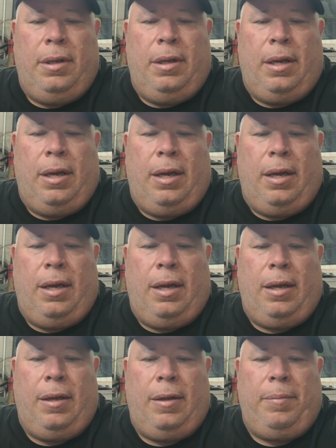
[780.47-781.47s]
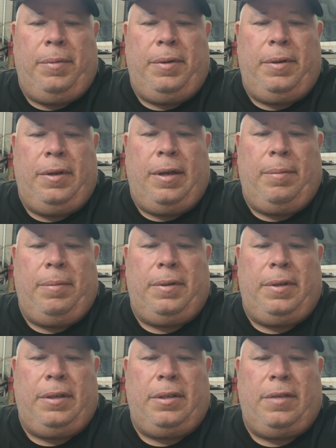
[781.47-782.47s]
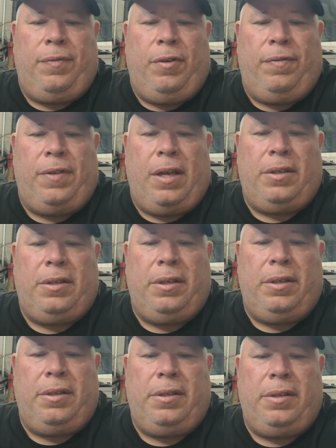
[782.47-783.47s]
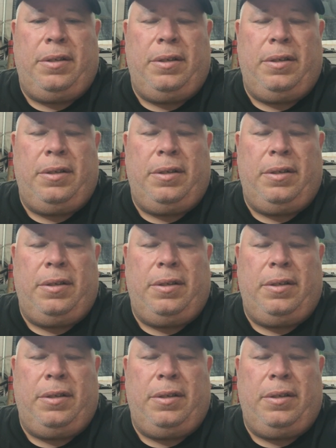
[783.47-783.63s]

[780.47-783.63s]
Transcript: Yep, takes a few flushes.